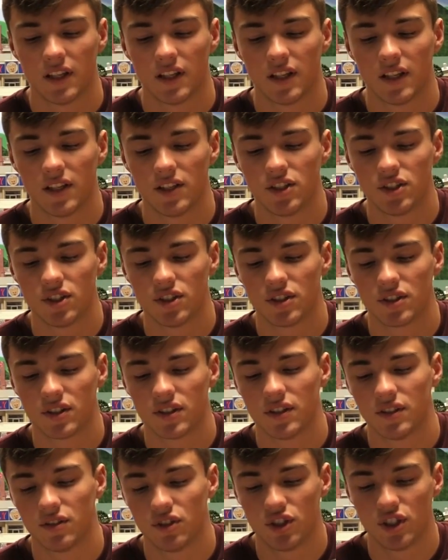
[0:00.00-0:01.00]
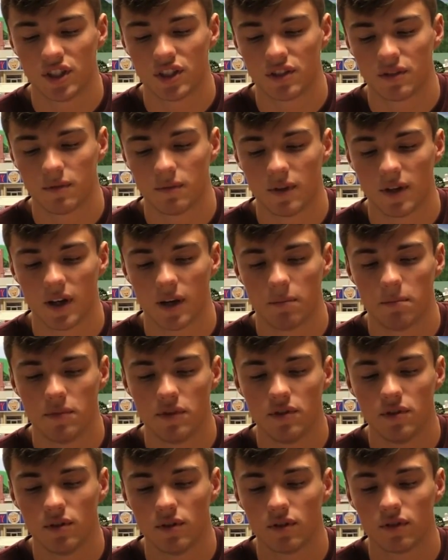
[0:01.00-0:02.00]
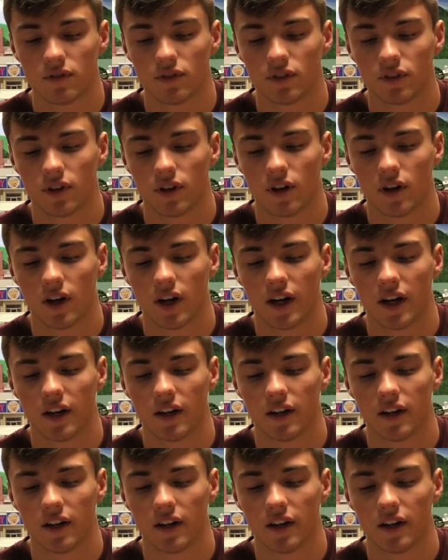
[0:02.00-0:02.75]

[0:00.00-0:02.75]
it's just a beautiful car.